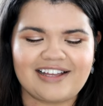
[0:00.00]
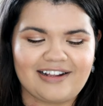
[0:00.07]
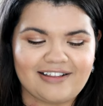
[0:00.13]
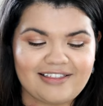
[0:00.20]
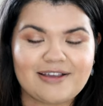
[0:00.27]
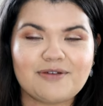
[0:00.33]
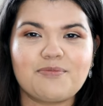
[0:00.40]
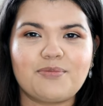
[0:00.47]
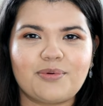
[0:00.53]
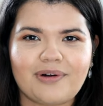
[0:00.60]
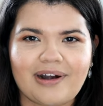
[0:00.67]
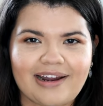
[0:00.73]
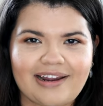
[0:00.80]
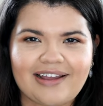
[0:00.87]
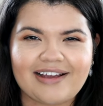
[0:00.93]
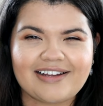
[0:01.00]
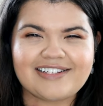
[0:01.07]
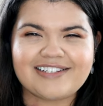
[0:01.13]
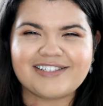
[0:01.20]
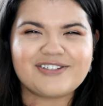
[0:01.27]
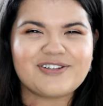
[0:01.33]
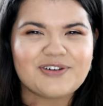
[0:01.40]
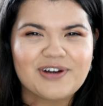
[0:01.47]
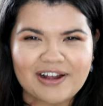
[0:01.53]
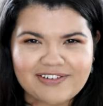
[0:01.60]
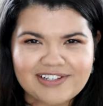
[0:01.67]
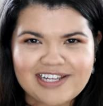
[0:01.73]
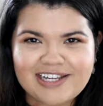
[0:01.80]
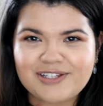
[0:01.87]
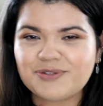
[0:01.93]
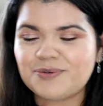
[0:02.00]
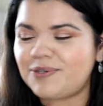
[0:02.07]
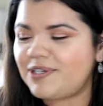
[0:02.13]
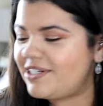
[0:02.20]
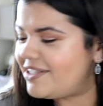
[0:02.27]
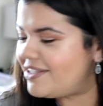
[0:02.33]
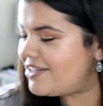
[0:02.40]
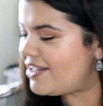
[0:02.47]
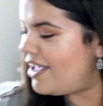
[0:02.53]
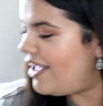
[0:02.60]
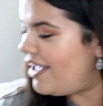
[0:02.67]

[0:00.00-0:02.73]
Anything bright, I just gravitate towards.